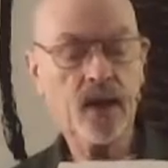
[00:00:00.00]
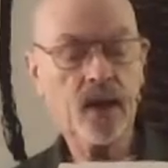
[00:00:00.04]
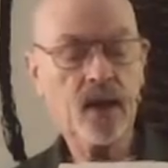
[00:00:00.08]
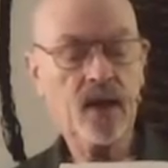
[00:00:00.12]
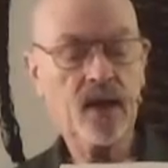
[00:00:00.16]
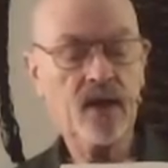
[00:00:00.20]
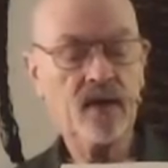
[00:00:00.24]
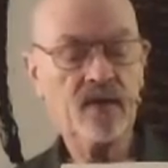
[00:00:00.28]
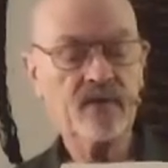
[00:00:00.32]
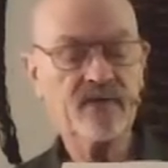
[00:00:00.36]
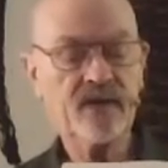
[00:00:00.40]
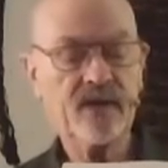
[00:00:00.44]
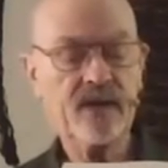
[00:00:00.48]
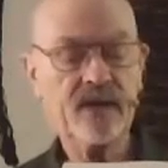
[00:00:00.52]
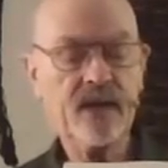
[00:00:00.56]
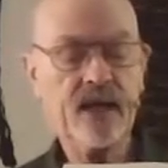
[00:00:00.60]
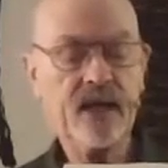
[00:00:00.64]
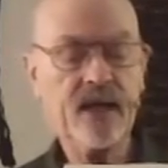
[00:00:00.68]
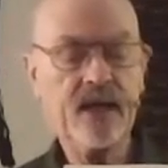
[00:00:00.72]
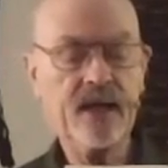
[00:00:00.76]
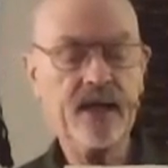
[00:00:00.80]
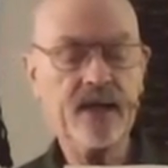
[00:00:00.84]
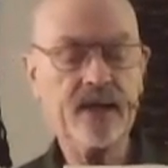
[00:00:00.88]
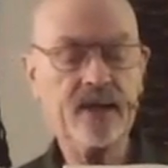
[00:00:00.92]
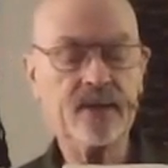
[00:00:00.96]
love and
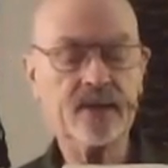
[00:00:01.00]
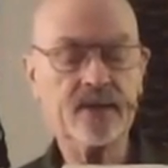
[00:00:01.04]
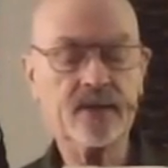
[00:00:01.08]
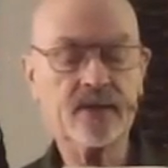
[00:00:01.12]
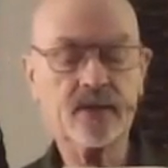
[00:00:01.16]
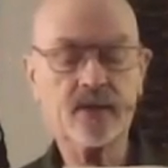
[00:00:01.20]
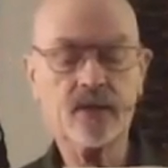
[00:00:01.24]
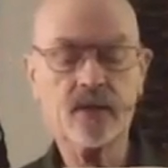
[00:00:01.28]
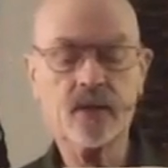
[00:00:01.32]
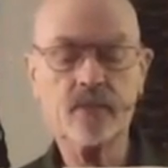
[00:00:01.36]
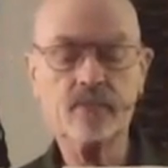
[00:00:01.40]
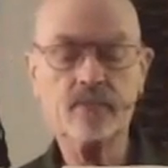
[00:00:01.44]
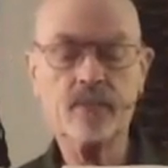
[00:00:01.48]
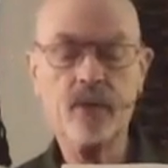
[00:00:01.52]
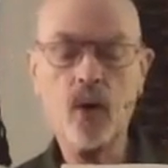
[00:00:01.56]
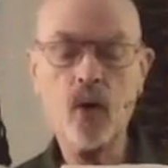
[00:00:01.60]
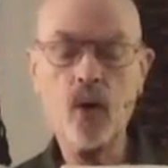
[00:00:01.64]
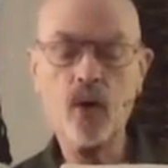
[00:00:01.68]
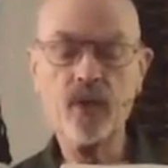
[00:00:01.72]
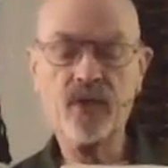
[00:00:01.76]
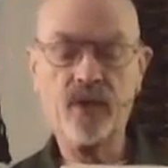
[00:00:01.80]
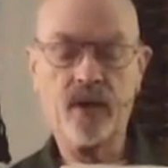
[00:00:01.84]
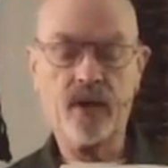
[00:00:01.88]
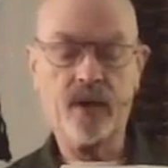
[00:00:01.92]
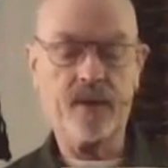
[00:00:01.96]
hate are
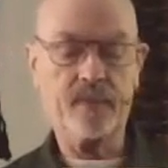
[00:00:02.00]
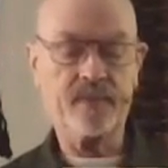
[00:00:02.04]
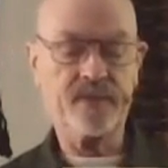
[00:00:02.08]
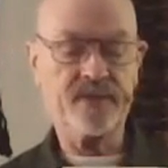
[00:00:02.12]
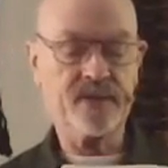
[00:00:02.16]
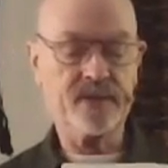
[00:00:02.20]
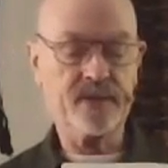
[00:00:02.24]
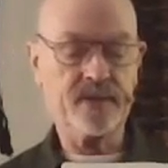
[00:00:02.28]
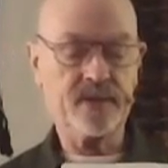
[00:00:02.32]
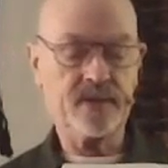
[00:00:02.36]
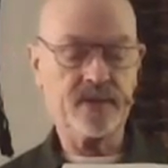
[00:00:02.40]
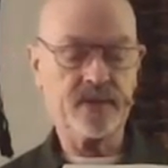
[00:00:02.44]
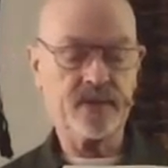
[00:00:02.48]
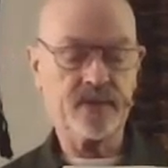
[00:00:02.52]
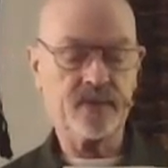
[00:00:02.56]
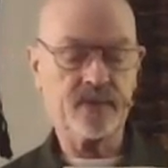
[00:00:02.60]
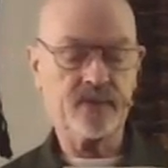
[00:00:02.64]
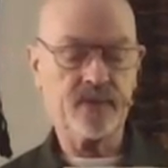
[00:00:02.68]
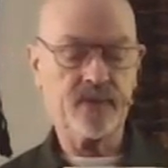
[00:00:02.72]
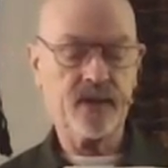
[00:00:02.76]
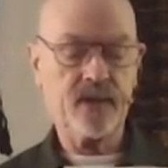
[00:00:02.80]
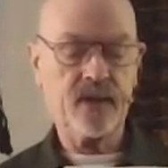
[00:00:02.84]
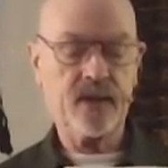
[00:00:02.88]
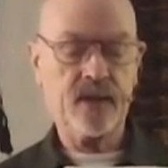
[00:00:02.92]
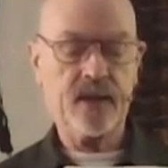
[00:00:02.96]
both absent,
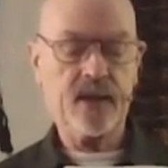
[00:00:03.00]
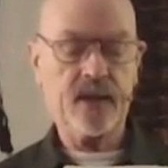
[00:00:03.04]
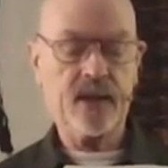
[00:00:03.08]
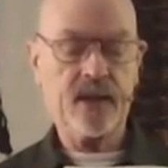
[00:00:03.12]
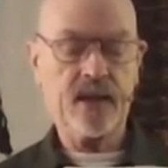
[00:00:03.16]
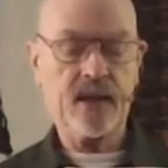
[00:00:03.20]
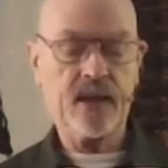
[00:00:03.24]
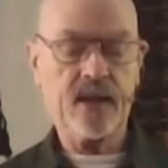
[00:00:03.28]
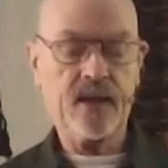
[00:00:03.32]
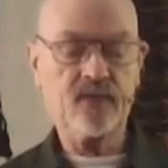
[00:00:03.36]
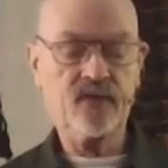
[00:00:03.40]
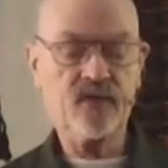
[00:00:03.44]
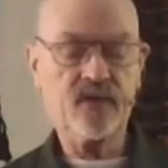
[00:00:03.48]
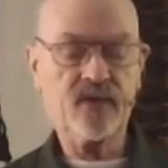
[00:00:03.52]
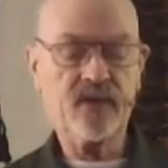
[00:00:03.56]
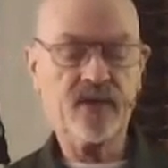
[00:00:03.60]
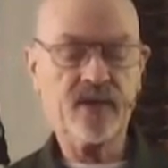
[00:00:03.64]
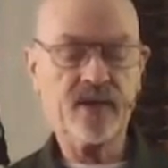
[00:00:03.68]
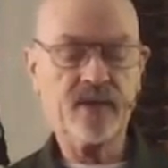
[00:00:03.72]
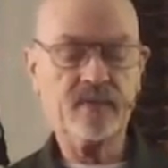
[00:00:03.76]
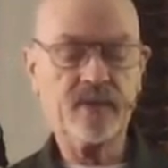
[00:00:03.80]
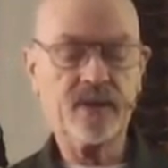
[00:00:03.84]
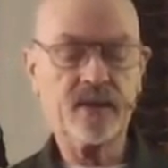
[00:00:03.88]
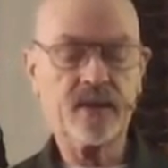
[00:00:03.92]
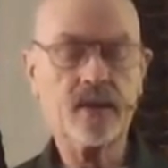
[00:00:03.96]

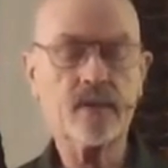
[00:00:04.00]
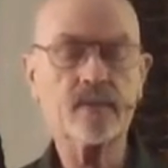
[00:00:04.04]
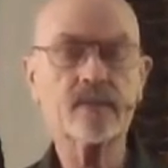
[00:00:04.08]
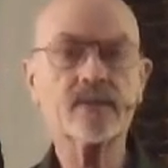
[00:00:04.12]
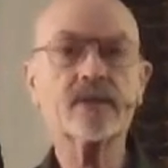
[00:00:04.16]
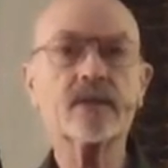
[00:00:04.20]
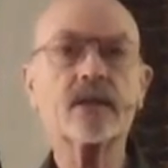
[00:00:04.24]
everything becomes